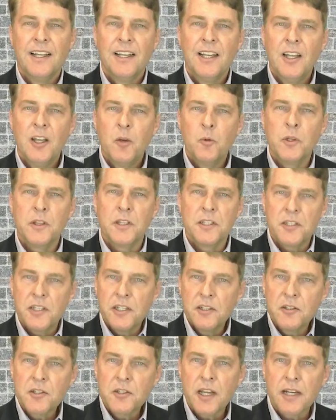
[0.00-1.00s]
With the
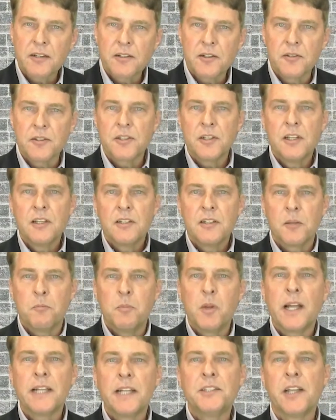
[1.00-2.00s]
steel sector's
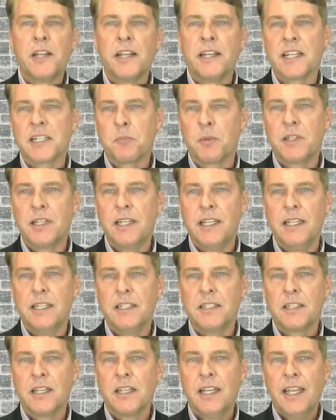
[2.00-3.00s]
supply chain
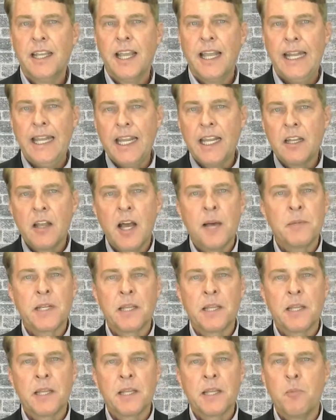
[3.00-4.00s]
expertise and
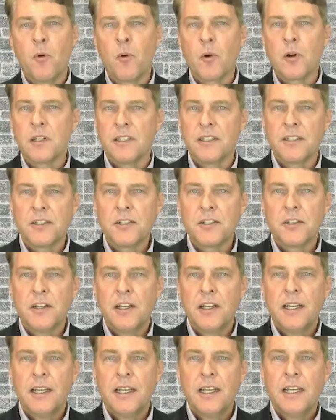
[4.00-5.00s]
economic importance,
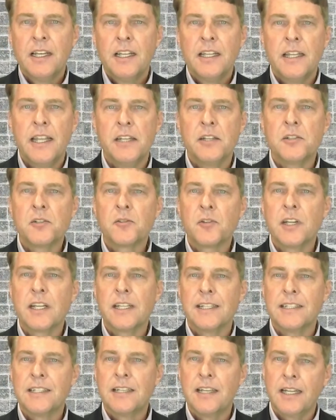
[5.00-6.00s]
the industry can
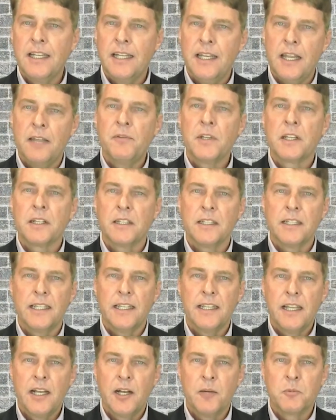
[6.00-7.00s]
significantly
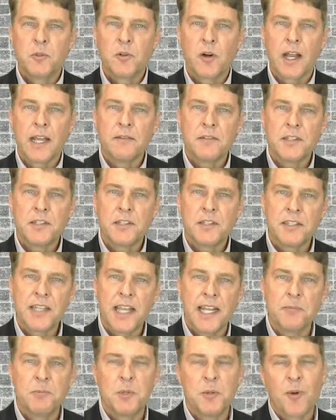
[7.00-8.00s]
help drive
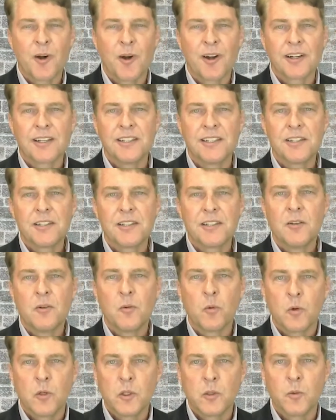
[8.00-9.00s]
sustainable markets
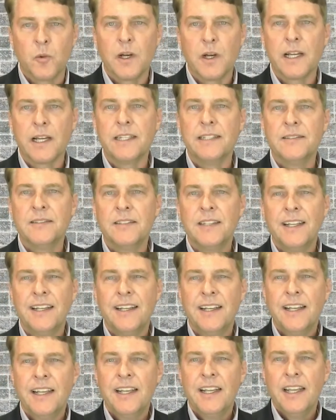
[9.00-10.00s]
worldwide.
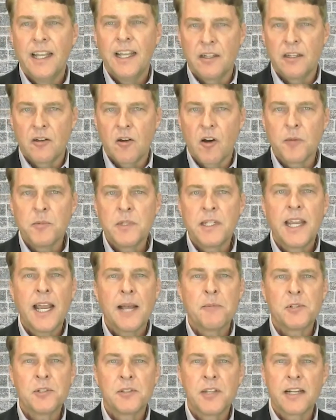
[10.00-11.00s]
And carbon
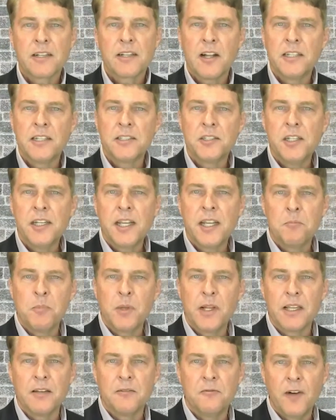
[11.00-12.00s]
capture technology can
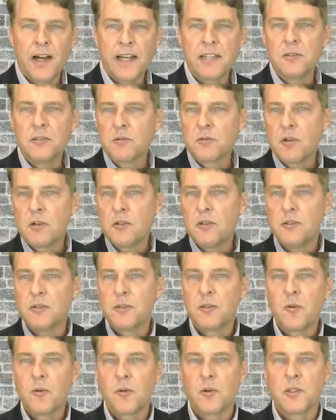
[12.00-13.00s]
play a vital role
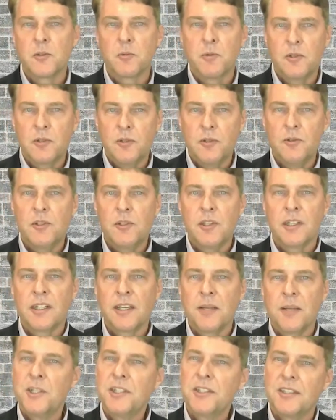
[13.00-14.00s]
towards reducing
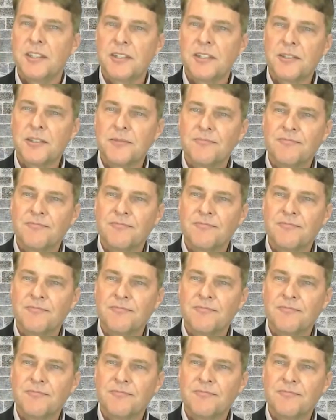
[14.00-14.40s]
emissions.